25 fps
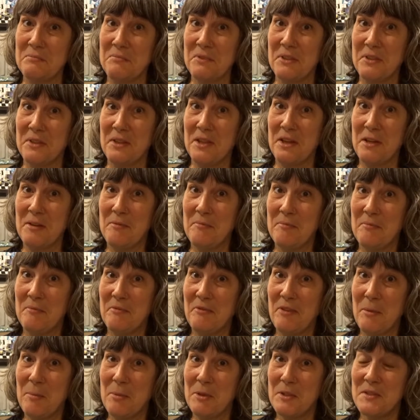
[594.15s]
They're not
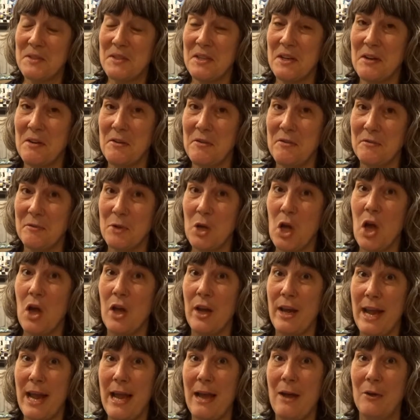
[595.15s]
fabrics that I've
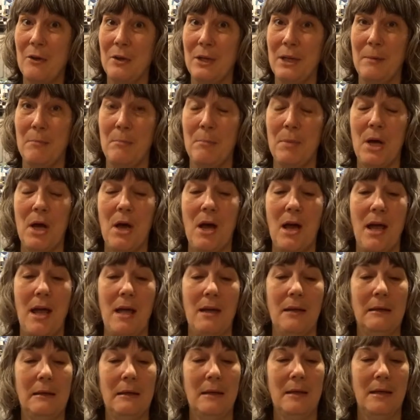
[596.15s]
gone out and bought.